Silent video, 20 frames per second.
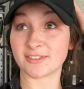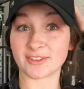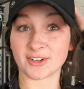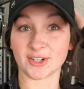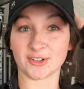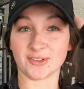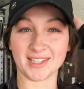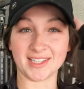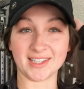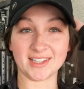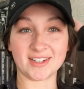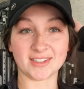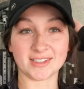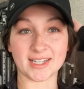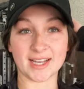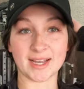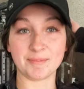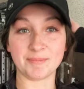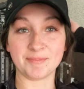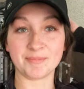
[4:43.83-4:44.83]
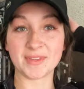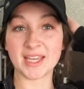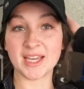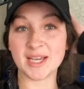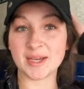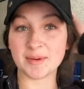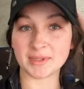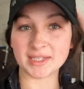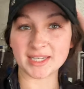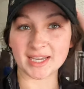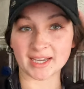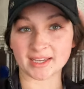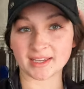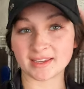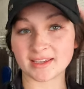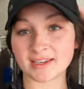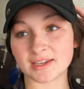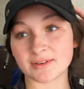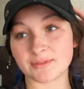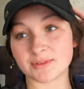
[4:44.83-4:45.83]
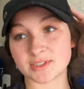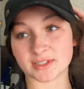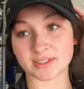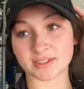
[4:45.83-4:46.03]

for a really long time. But yeah, it was